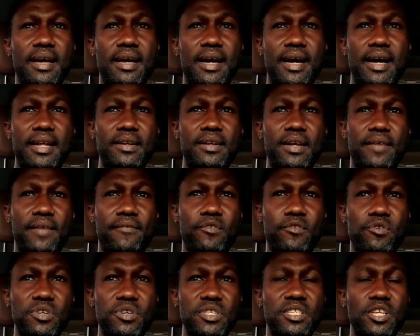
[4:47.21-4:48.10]
And of
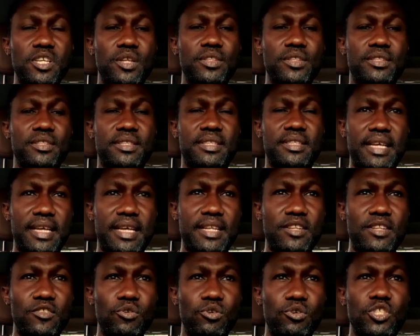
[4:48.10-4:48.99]
course, the, the,
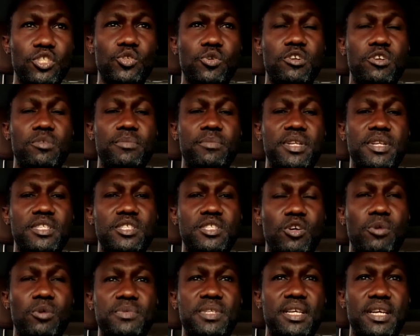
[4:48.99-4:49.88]
in those tournaments, the
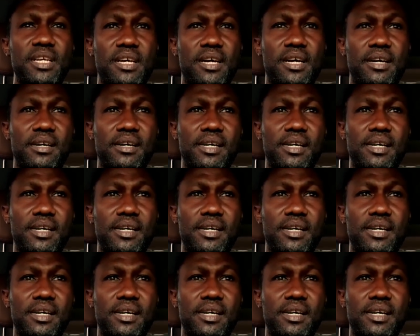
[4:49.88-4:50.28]
uptake are,